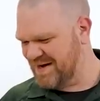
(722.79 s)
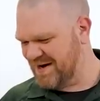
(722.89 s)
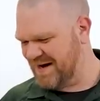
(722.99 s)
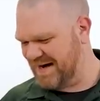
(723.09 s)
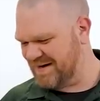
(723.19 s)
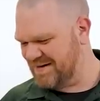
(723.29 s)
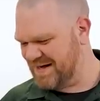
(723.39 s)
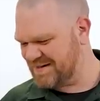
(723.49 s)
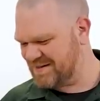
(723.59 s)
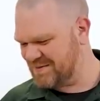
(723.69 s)
All right,
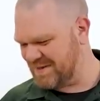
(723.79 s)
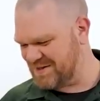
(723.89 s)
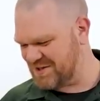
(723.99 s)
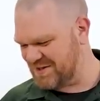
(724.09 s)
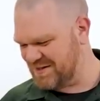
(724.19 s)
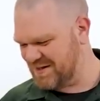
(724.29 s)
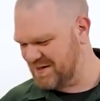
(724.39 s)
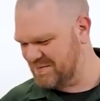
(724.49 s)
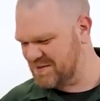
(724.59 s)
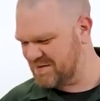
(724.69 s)
next question
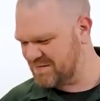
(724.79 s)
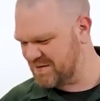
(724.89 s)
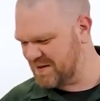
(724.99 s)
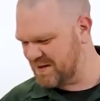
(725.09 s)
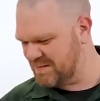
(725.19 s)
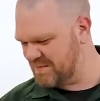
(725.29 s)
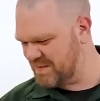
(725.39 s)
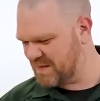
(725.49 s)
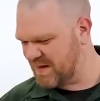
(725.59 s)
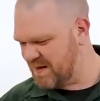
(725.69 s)
comes
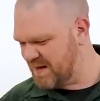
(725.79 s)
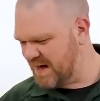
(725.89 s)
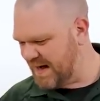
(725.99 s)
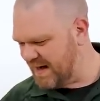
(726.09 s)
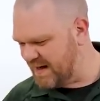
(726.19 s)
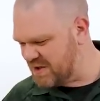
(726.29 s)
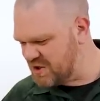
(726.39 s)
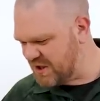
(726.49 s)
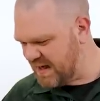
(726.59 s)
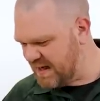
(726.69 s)
from
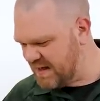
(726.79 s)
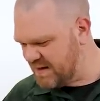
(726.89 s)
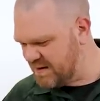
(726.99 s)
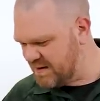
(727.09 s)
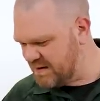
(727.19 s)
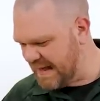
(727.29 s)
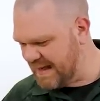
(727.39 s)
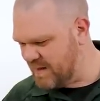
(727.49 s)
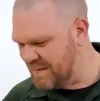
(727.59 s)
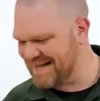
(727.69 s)
J
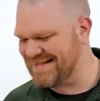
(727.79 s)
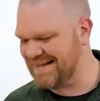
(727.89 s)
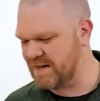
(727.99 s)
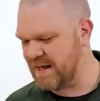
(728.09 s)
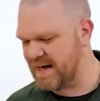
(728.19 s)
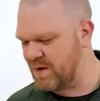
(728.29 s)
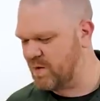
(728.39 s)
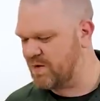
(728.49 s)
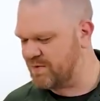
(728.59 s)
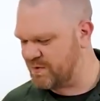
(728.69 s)
M
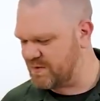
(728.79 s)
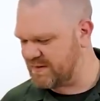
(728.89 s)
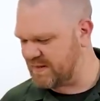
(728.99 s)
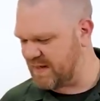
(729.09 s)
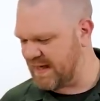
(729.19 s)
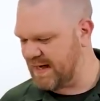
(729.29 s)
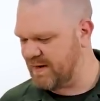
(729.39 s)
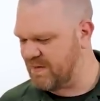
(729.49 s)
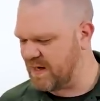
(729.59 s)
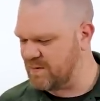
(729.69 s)
Delgado 13.
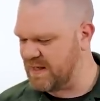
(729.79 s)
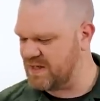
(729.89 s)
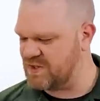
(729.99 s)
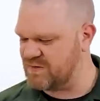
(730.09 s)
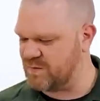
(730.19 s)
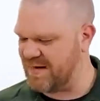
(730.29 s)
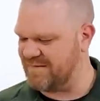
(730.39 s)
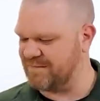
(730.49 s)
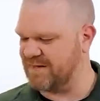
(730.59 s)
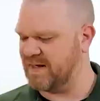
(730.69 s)
Any recommendations for a
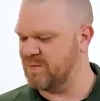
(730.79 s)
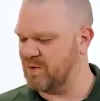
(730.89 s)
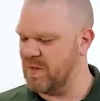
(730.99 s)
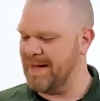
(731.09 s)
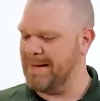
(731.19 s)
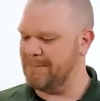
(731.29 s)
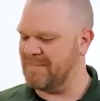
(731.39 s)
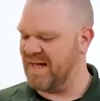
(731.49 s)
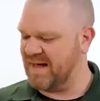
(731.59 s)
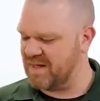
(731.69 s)
flickable,
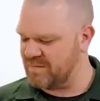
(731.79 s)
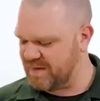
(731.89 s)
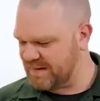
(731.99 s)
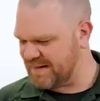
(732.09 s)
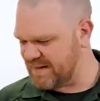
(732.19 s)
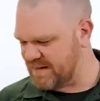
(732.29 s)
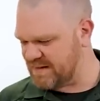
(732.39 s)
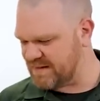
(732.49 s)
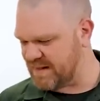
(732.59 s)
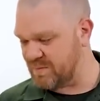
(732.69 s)
pocket-friendly
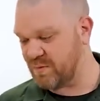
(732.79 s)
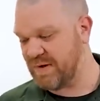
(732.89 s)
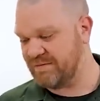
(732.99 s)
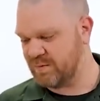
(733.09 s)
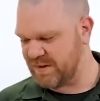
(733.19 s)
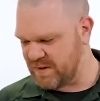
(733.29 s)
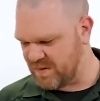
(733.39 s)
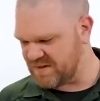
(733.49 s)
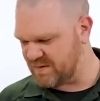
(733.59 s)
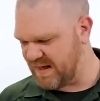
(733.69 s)
EDC, preferably
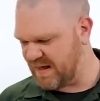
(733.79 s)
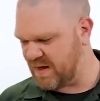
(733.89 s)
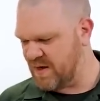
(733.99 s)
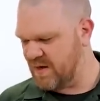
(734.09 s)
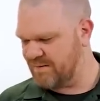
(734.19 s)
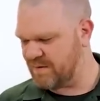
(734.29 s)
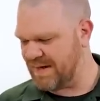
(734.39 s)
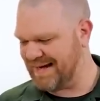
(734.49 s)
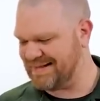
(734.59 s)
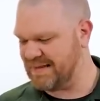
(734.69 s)
US made, for
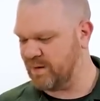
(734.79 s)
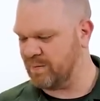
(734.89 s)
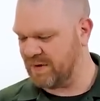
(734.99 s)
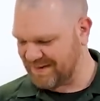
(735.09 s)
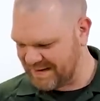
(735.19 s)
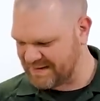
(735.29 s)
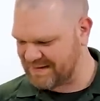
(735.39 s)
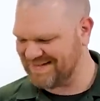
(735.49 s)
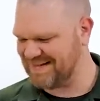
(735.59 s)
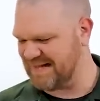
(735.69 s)
XL
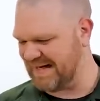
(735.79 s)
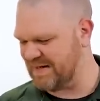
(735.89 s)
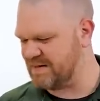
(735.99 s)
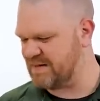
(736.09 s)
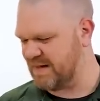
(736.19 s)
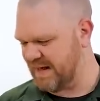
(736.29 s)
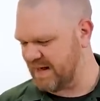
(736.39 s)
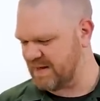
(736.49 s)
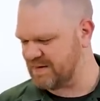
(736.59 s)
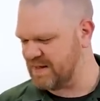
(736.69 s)
plus sized
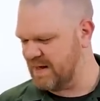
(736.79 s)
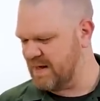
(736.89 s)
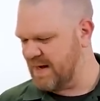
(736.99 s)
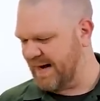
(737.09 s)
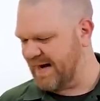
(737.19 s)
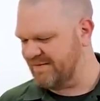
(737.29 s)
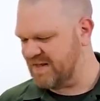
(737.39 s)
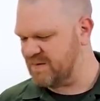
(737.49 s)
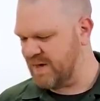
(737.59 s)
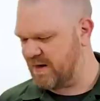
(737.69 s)
hands? I have a
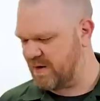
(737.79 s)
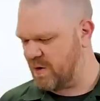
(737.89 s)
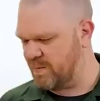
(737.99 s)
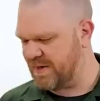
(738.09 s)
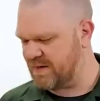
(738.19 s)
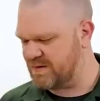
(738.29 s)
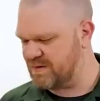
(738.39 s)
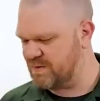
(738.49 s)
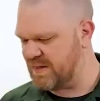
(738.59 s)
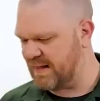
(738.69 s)
Spyderco Para
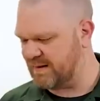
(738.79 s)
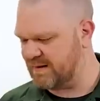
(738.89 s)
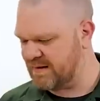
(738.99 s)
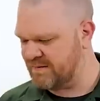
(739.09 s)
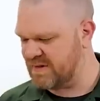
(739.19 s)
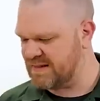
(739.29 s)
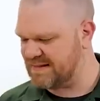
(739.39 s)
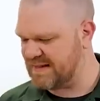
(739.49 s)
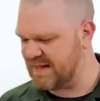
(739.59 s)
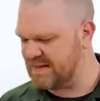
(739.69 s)
2 that I love the
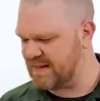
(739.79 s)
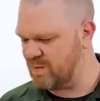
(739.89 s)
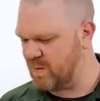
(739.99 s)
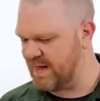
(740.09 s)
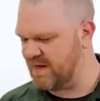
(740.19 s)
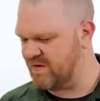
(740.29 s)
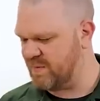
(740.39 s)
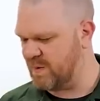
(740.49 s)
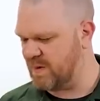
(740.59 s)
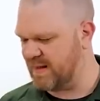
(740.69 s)
size and weight of,
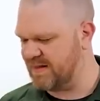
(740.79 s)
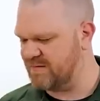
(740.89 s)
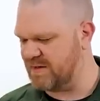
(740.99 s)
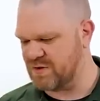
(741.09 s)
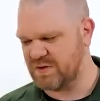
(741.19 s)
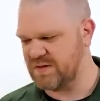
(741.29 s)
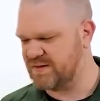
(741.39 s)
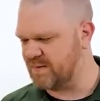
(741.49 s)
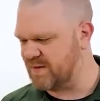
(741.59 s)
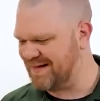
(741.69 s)
but would like to venture into
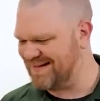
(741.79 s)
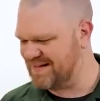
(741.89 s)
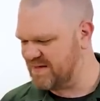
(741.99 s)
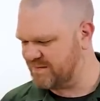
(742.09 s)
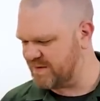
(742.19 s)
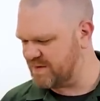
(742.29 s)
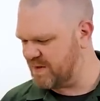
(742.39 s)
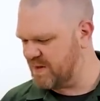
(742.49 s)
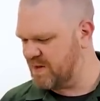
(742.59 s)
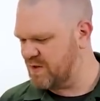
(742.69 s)
something different.
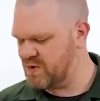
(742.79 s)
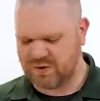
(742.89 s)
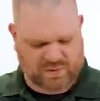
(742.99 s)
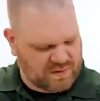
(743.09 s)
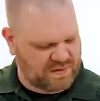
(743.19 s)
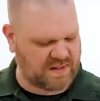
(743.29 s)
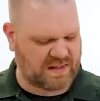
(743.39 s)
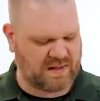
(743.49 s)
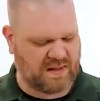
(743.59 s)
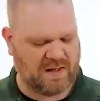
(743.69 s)
Sure
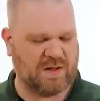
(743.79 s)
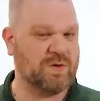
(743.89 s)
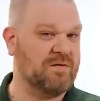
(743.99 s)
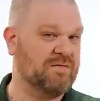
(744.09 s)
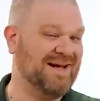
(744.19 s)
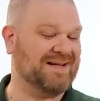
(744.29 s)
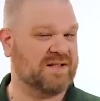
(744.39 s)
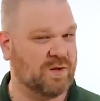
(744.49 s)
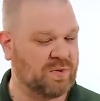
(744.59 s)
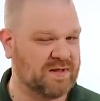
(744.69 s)
thing. You have
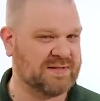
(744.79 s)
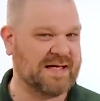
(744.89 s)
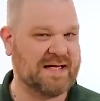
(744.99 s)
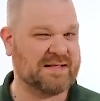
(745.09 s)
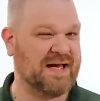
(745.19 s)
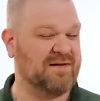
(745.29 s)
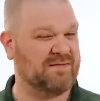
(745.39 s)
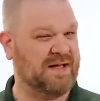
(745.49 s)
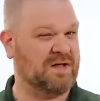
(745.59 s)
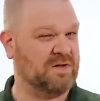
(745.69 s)
XL plus hands, I
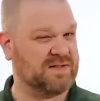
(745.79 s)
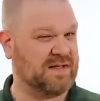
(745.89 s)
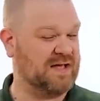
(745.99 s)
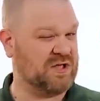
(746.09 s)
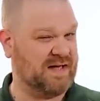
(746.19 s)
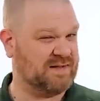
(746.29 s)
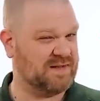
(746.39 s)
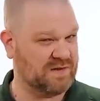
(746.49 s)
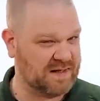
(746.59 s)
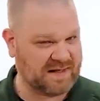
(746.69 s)
have
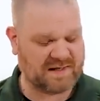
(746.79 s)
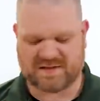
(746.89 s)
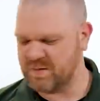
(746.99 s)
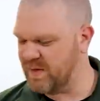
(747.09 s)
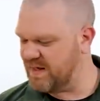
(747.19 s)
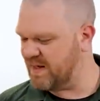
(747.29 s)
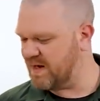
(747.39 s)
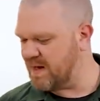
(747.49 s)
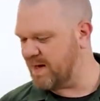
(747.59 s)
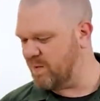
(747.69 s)
L/XL hands, depending
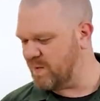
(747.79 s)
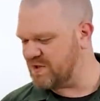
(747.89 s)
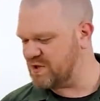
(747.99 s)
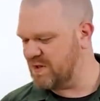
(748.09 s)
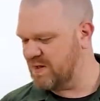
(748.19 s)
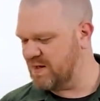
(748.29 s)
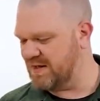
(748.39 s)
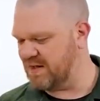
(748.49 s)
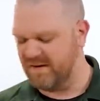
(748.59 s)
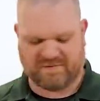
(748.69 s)
on which
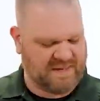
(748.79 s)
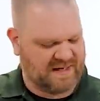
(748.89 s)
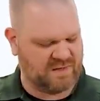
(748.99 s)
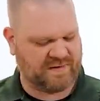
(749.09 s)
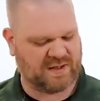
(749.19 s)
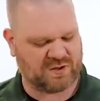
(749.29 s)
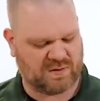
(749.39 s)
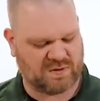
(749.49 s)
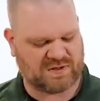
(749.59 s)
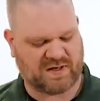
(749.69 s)
glove
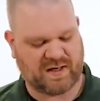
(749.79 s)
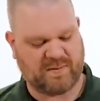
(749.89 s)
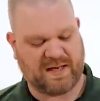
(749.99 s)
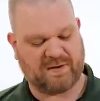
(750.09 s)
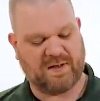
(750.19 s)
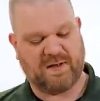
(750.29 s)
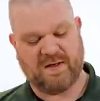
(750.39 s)
manufacturer we're talking about.